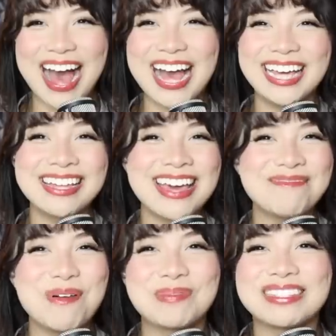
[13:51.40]
I
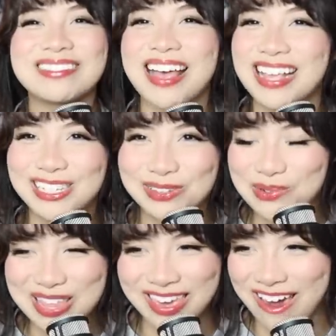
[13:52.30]
am obsessed
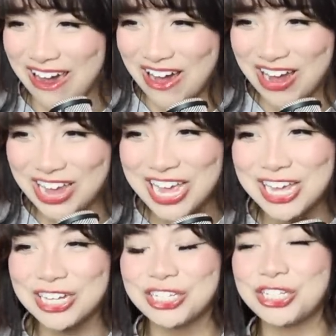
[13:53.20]
with her.
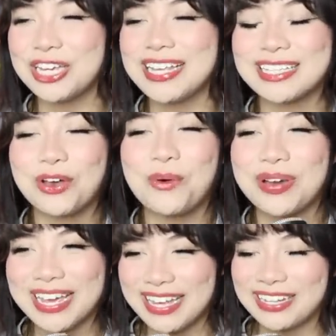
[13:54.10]
She is
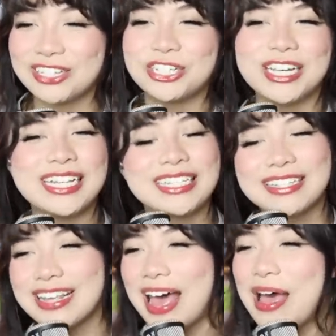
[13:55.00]
queen. She
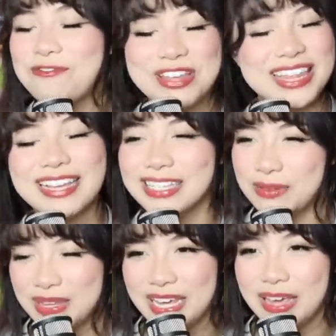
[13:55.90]
is everything
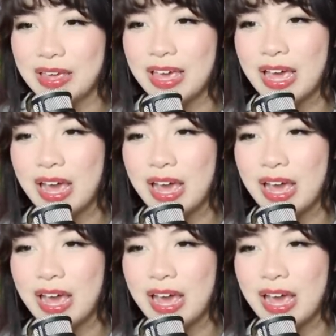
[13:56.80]
to me.